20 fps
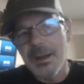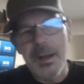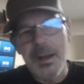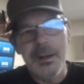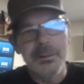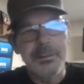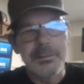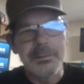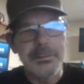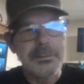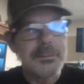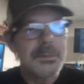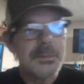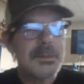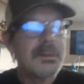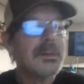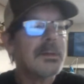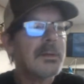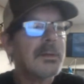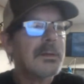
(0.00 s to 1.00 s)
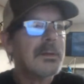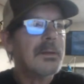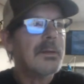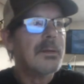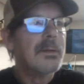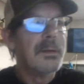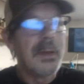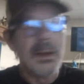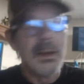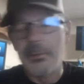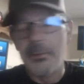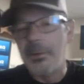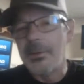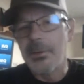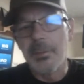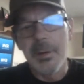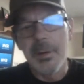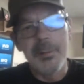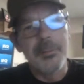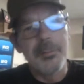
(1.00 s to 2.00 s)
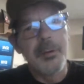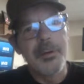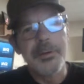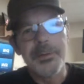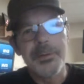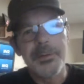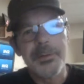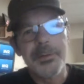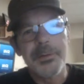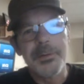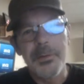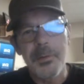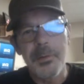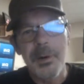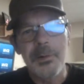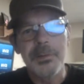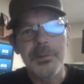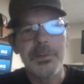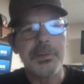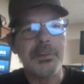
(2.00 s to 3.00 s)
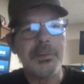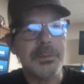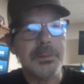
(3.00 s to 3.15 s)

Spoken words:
Yeah, Rachel, my prayers go out too. I feel bad for Sean.